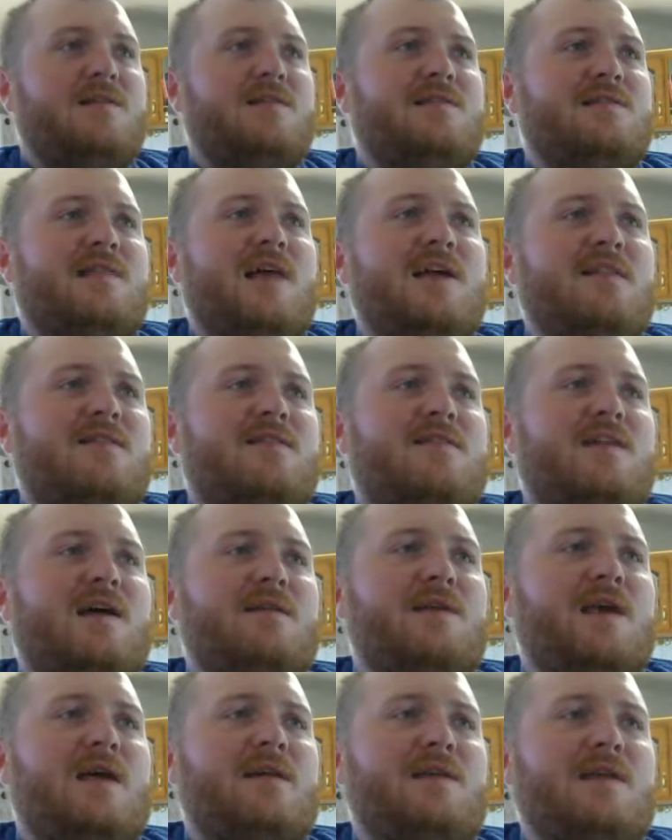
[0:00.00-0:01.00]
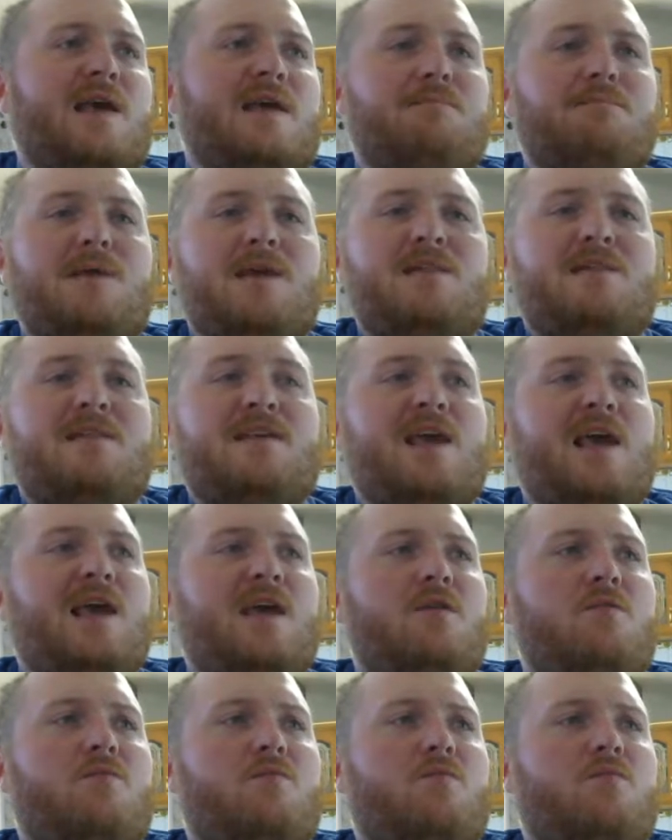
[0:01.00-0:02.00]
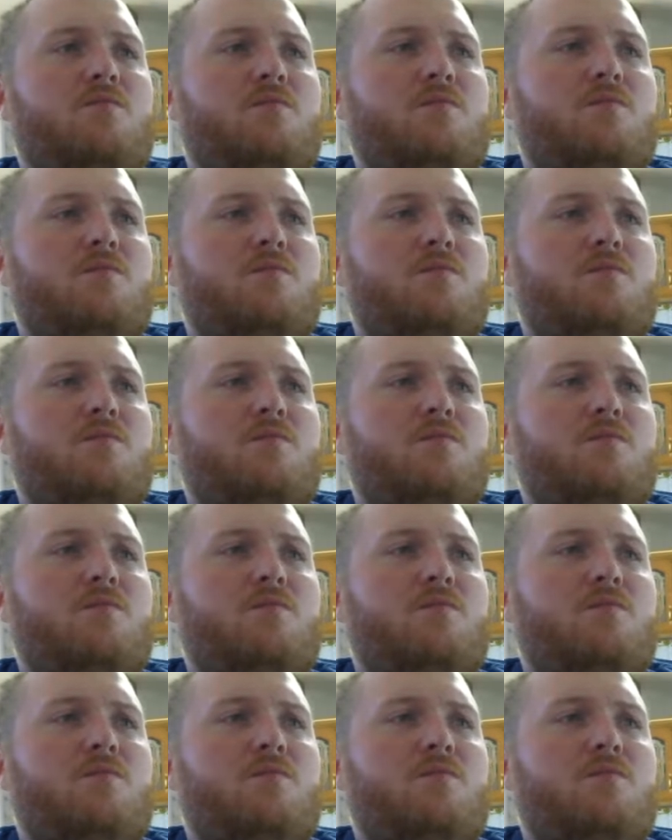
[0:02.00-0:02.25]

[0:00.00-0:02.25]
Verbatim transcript: Let's start on the MBTA.